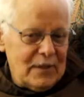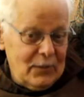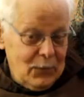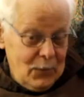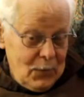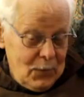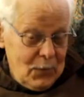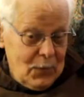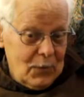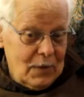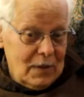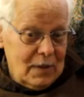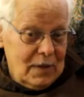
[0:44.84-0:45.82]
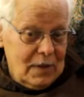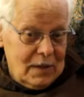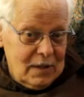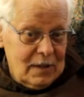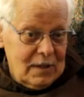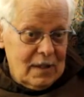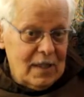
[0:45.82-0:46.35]
before
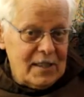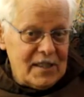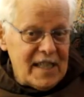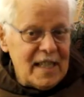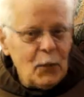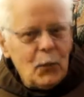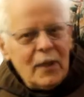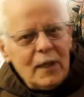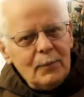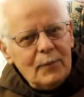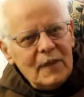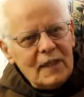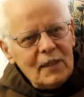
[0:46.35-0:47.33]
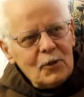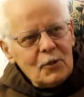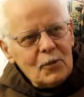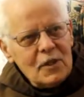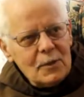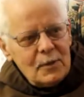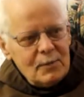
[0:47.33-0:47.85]
in January, that
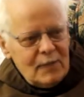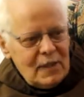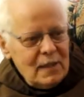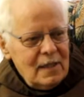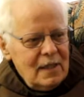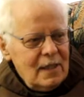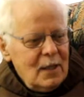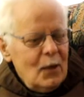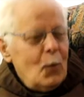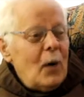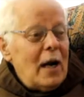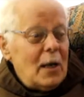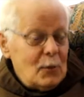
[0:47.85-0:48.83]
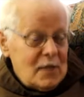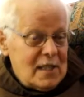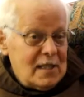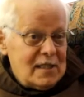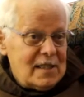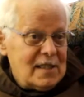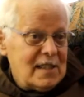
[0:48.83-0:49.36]
was when I was
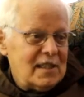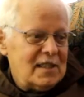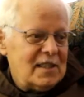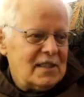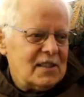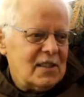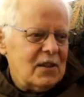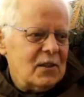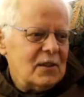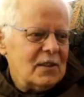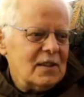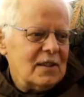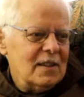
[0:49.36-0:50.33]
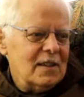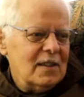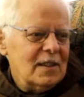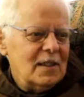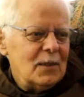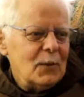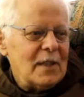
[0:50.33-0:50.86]
still six years old,
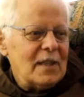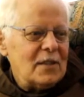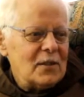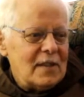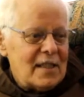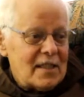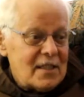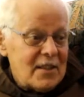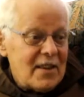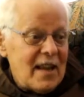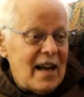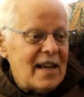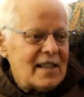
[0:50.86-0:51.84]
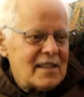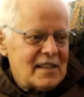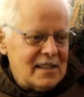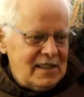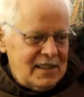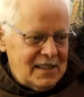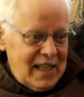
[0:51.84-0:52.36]
went to Nazareth
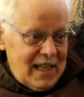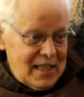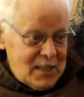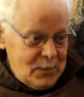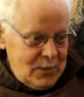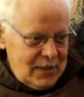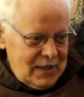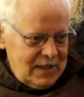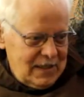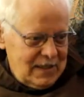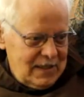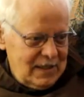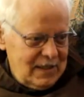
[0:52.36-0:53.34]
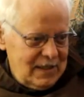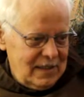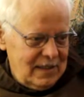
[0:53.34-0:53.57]
House in Johannesburg. Okay,